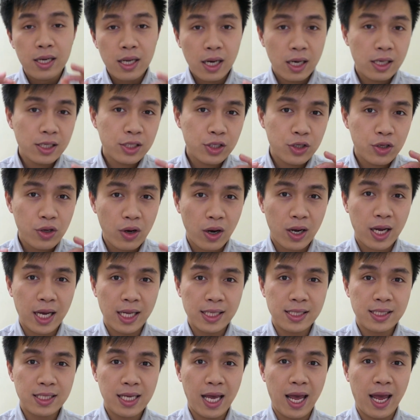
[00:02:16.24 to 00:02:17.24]
does your
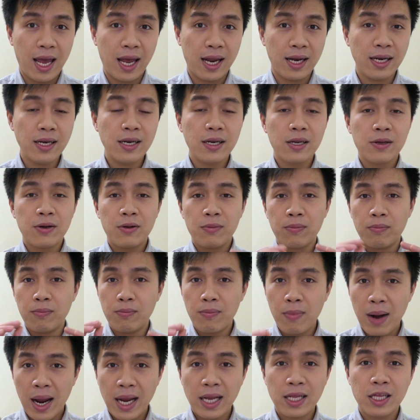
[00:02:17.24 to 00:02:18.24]
content
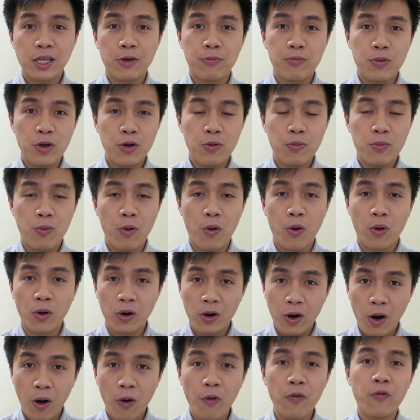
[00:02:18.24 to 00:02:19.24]
make the people
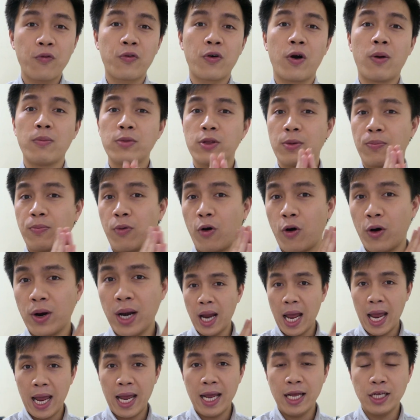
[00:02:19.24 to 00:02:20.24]
go from the
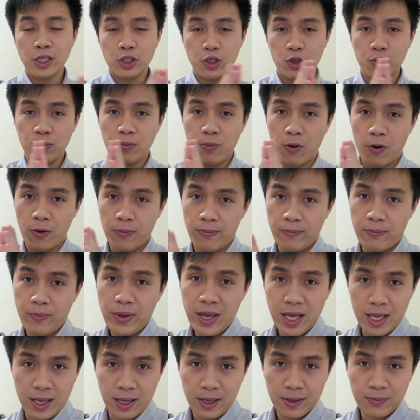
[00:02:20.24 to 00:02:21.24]
point A to point
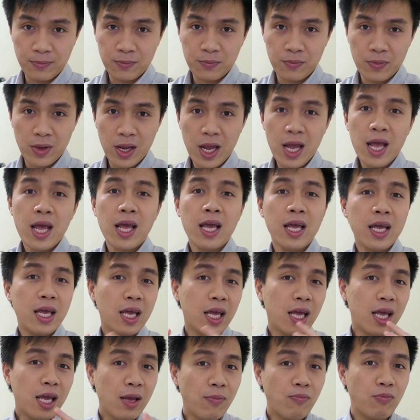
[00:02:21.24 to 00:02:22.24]
B?
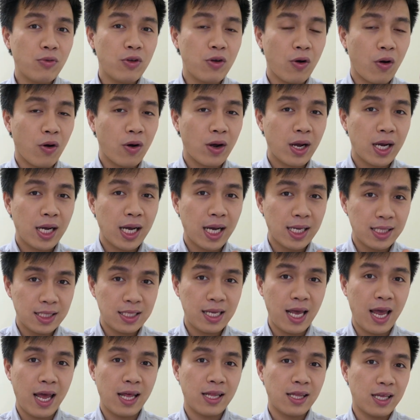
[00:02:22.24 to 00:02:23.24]
If your
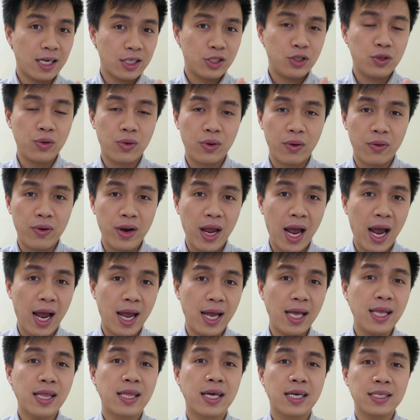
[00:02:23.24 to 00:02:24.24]
content that you
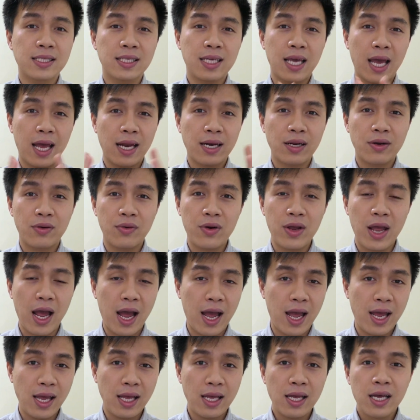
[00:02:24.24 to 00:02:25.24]
create that can
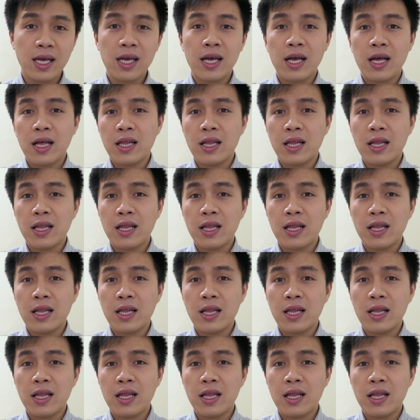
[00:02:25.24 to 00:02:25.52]
create